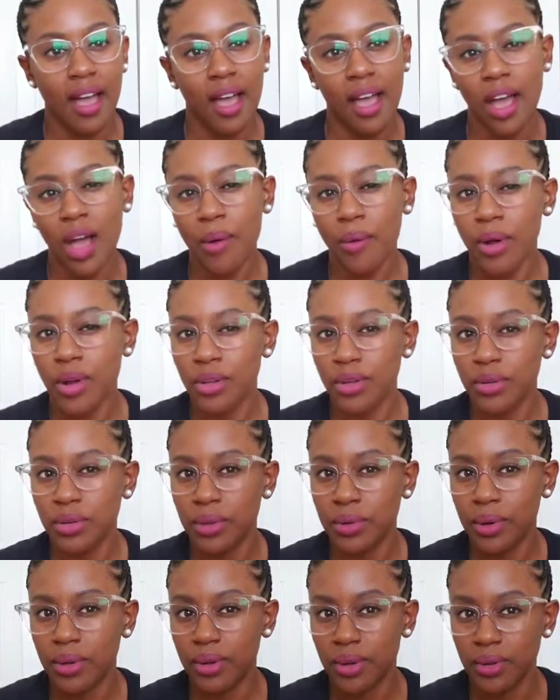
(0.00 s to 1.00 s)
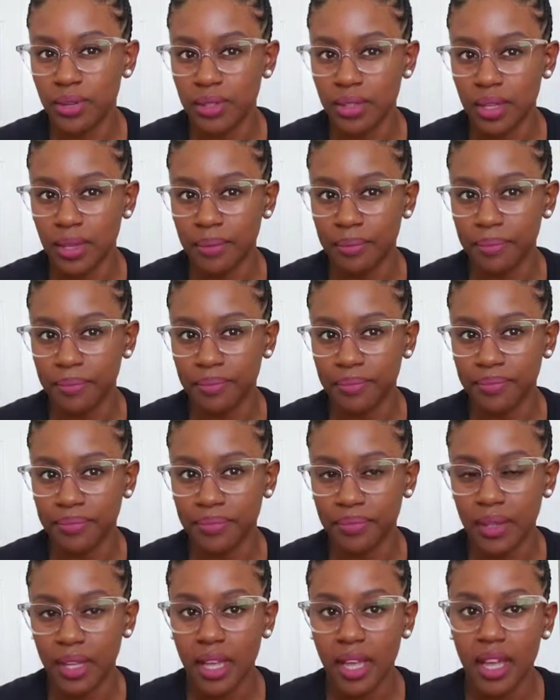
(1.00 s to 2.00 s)
how are you doing nursing?
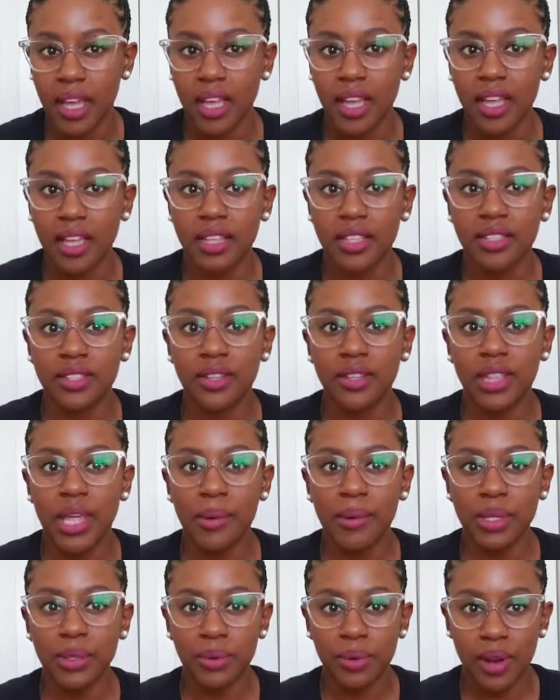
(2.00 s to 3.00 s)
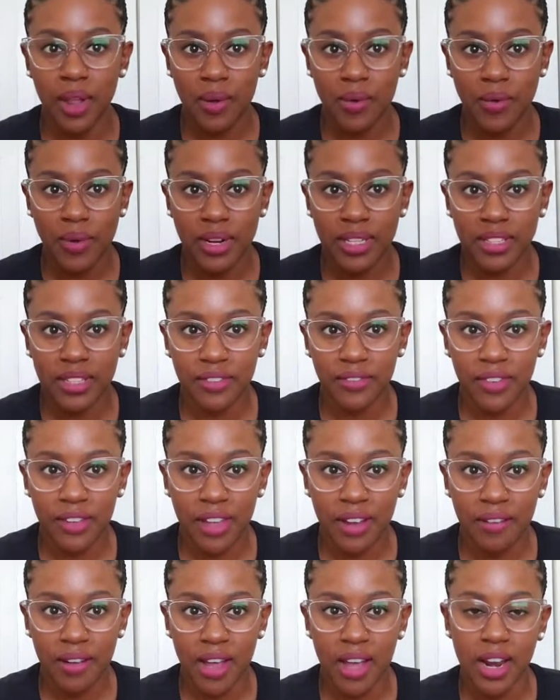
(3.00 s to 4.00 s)
So that was what I wanted to
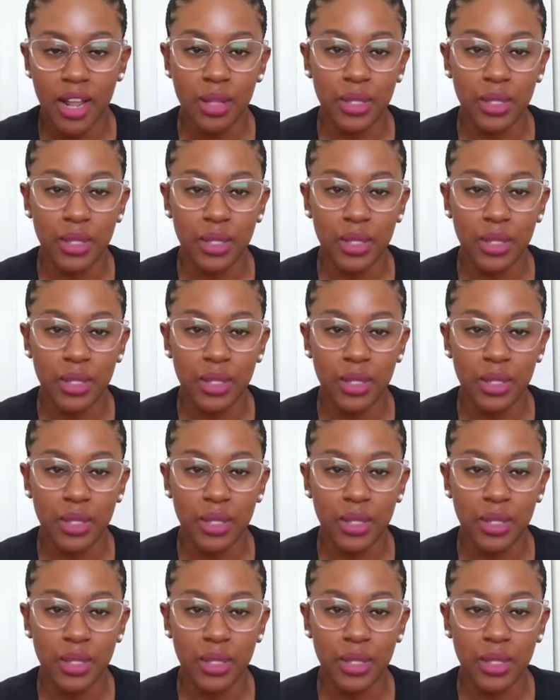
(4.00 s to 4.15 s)
figure out.